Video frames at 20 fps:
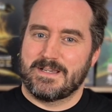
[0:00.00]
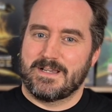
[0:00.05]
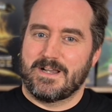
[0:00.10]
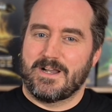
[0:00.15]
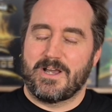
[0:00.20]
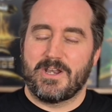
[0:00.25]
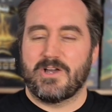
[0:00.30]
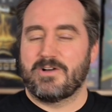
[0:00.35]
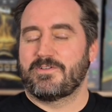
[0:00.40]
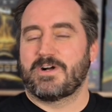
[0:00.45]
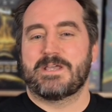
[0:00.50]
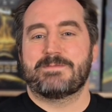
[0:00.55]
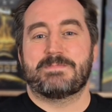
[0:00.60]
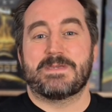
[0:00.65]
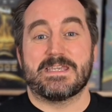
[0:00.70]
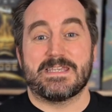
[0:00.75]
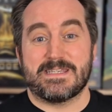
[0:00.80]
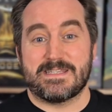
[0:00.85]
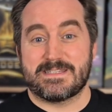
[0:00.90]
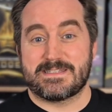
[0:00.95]
A lot of
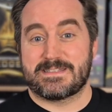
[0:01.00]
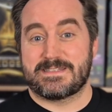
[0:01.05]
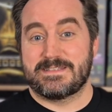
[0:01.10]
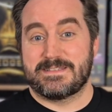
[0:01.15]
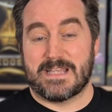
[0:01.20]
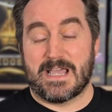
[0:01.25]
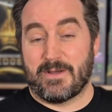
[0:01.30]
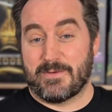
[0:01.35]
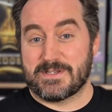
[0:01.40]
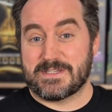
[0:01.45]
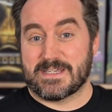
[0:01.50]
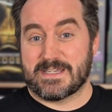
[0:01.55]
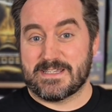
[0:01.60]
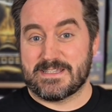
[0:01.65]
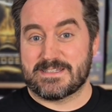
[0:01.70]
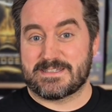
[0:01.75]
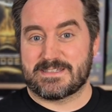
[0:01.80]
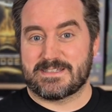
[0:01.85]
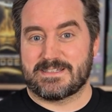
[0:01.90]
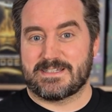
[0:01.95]
IPs
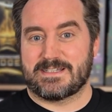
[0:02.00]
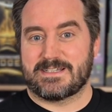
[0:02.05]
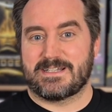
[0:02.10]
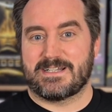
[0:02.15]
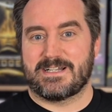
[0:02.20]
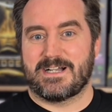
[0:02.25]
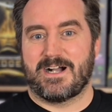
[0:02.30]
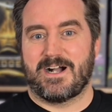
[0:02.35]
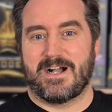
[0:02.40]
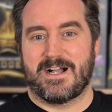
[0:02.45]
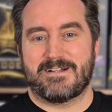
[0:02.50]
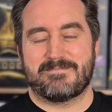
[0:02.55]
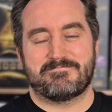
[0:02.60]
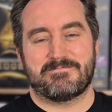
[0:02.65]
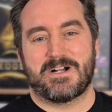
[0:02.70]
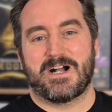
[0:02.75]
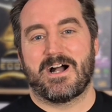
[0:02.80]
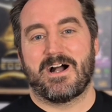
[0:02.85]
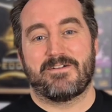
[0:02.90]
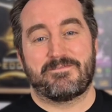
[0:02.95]
nowadays
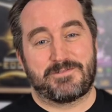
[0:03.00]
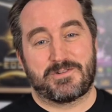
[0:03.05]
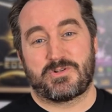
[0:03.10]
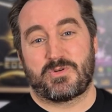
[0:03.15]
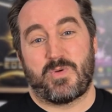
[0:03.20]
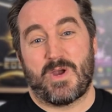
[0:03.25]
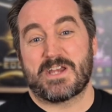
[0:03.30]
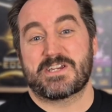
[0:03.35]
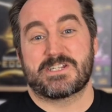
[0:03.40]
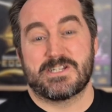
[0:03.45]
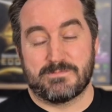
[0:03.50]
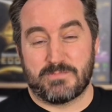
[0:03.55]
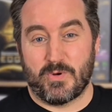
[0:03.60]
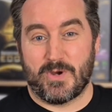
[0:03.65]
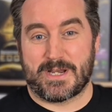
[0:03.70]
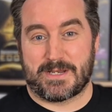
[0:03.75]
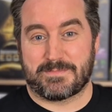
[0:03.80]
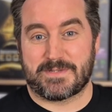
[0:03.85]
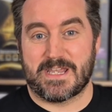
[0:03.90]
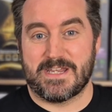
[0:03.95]
have
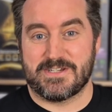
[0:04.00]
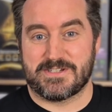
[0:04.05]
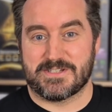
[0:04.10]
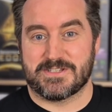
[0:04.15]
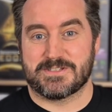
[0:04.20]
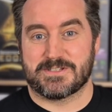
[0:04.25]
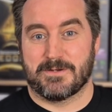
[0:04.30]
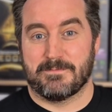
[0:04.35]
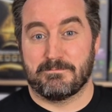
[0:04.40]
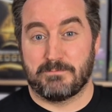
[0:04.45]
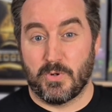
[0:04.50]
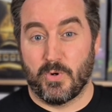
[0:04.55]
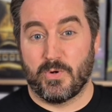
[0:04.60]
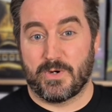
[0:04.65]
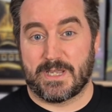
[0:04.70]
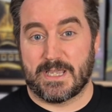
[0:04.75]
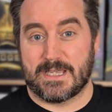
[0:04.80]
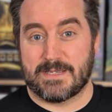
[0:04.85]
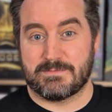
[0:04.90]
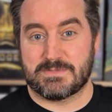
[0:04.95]
questionable adaptations on
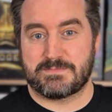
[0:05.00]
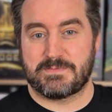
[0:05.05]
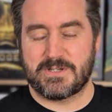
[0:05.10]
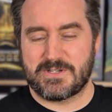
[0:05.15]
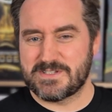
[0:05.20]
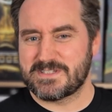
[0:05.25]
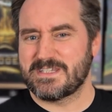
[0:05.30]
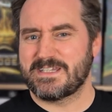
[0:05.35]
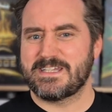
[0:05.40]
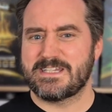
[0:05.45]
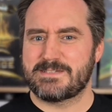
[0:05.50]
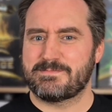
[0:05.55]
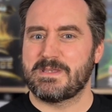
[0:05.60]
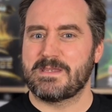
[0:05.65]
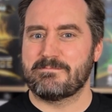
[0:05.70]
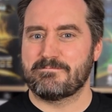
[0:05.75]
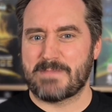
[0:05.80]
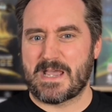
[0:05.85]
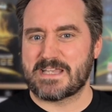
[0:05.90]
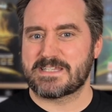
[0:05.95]
board games because they need to
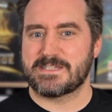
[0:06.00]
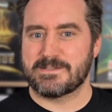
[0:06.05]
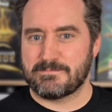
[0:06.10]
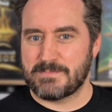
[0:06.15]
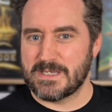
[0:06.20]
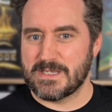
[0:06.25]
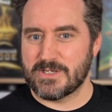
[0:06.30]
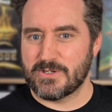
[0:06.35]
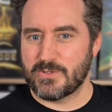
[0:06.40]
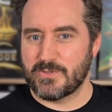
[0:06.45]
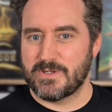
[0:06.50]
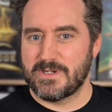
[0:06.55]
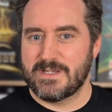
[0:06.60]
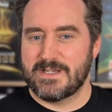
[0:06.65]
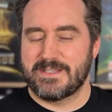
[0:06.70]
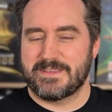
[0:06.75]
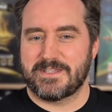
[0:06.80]
be mass appeal.